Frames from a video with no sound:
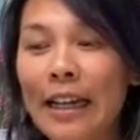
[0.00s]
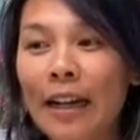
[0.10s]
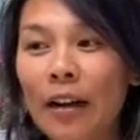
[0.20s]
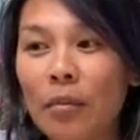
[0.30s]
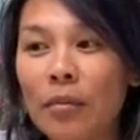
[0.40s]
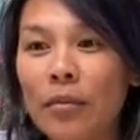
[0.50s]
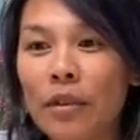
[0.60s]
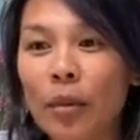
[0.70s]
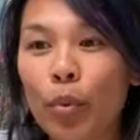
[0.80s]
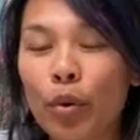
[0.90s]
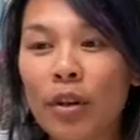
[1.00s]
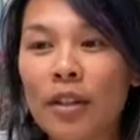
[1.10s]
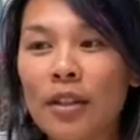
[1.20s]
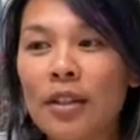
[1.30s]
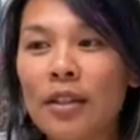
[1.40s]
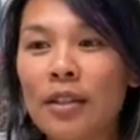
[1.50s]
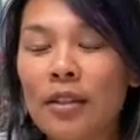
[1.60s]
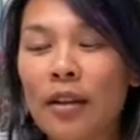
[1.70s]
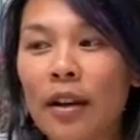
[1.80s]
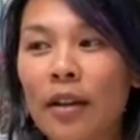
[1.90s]
um, support
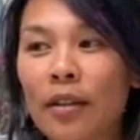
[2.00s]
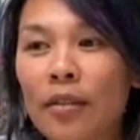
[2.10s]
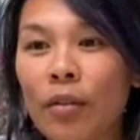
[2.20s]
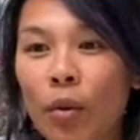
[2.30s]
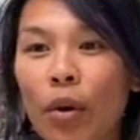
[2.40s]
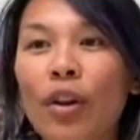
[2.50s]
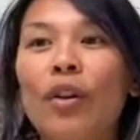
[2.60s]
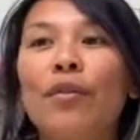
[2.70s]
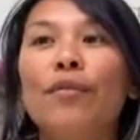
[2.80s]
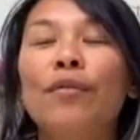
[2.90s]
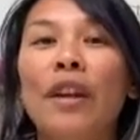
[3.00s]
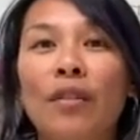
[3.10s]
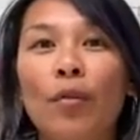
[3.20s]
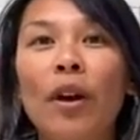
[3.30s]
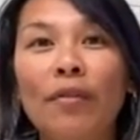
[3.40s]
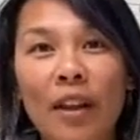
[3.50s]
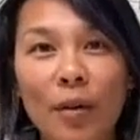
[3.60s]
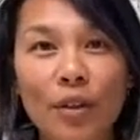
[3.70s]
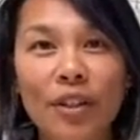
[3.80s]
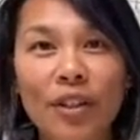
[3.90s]
uh, the growing of native
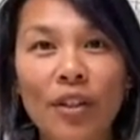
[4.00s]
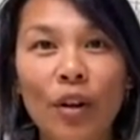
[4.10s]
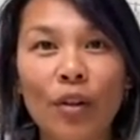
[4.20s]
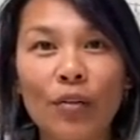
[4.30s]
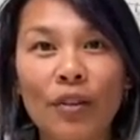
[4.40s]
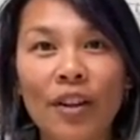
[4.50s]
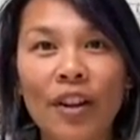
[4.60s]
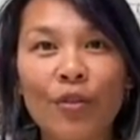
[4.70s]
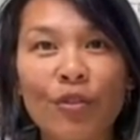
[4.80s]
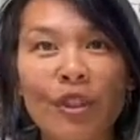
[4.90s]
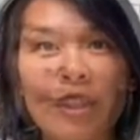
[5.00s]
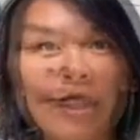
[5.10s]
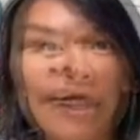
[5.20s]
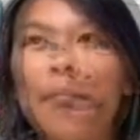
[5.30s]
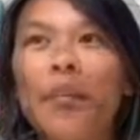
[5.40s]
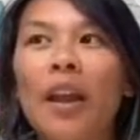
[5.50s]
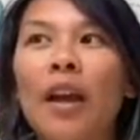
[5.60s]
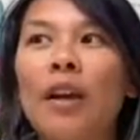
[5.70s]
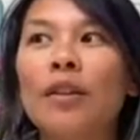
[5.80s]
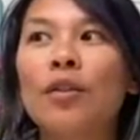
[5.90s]
wildflowers all over the country. Um,
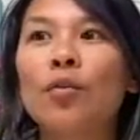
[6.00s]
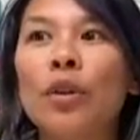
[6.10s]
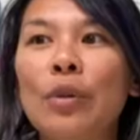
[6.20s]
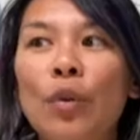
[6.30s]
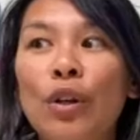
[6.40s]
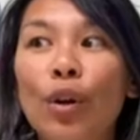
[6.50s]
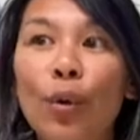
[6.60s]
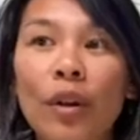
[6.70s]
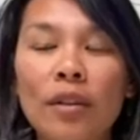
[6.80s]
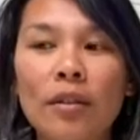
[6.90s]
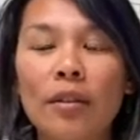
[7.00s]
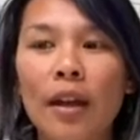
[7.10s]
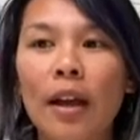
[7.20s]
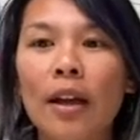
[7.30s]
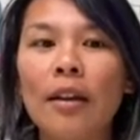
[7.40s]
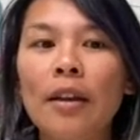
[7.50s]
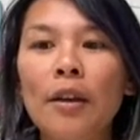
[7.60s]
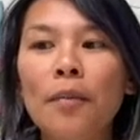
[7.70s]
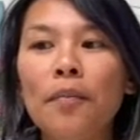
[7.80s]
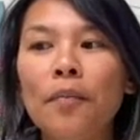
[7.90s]
and we, we noticed that,
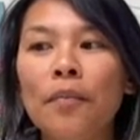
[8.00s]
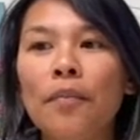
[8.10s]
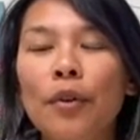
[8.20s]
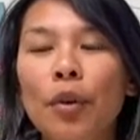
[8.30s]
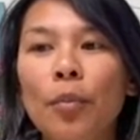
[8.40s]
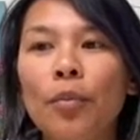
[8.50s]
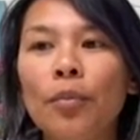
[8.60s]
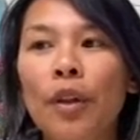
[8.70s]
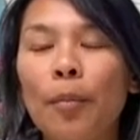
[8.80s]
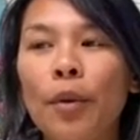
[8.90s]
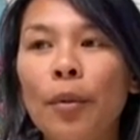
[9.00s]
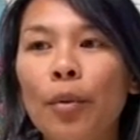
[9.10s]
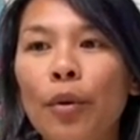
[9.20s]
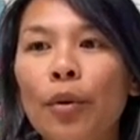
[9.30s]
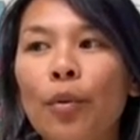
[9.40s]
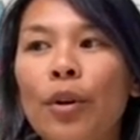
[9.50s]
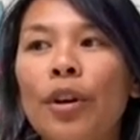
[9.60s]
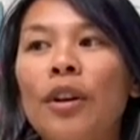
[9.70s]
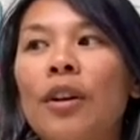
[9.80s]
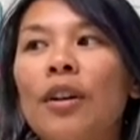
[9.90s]
you know, that people
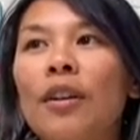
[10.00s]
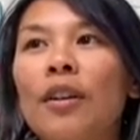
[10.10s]
were,